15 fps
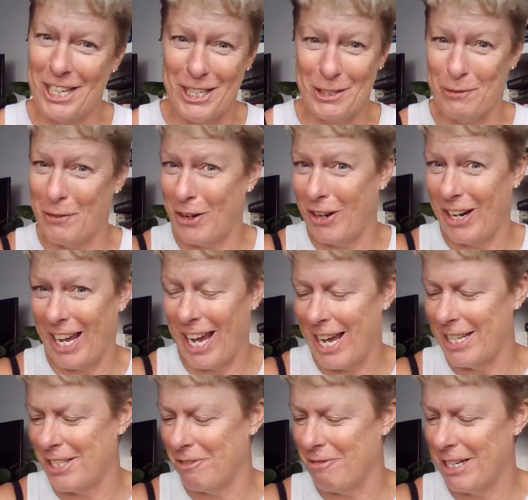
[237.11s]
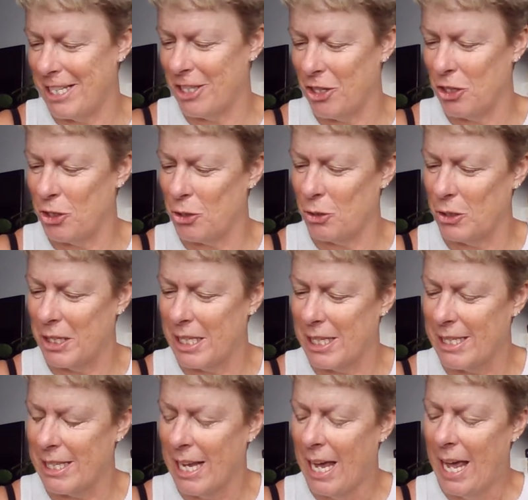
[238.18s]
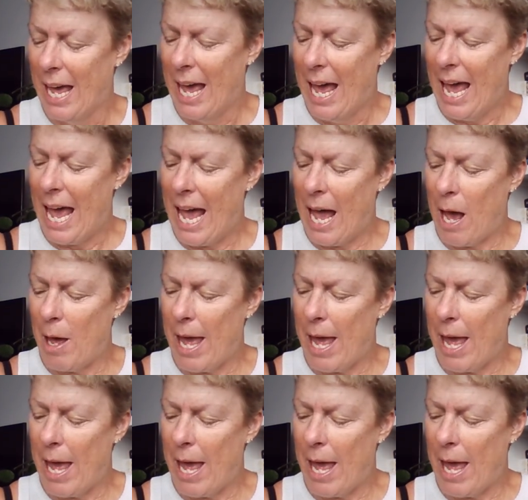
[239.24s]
it's very hard to research all this. Uh,